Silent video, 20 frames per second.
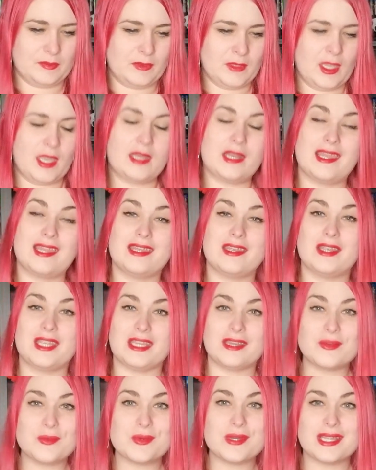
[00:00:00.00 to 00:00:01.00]
And I
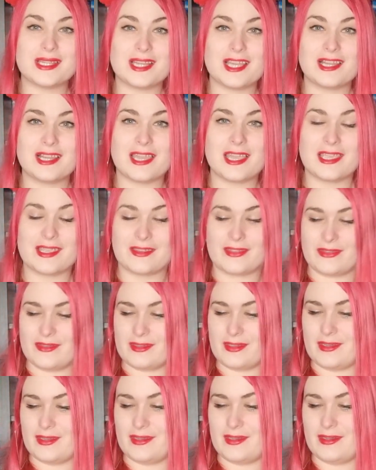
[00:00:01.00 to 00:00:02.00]
really like
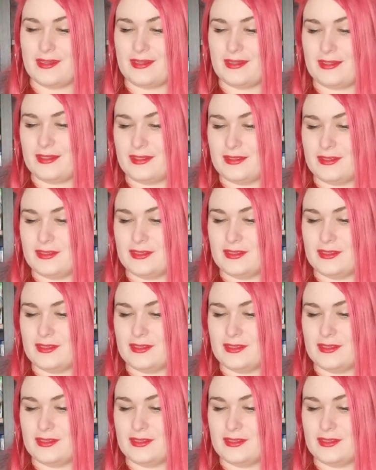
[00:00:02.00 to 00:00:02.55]
the